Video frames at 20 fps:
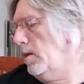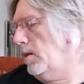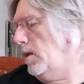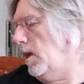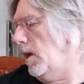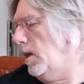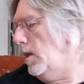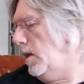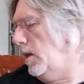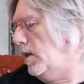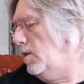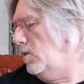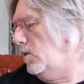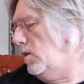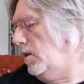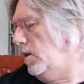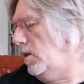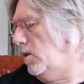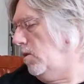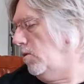Ken
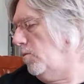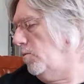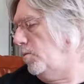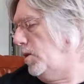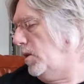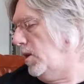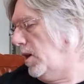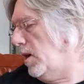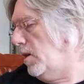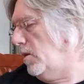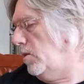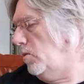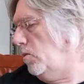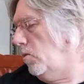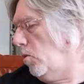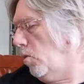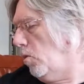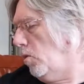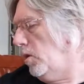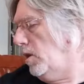Hensley on piano,
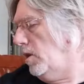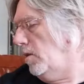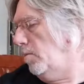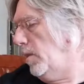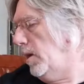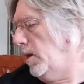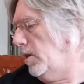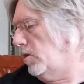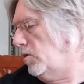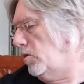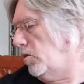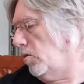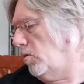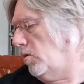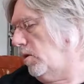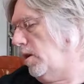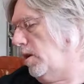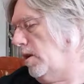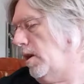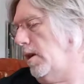organ,
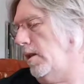mellotron,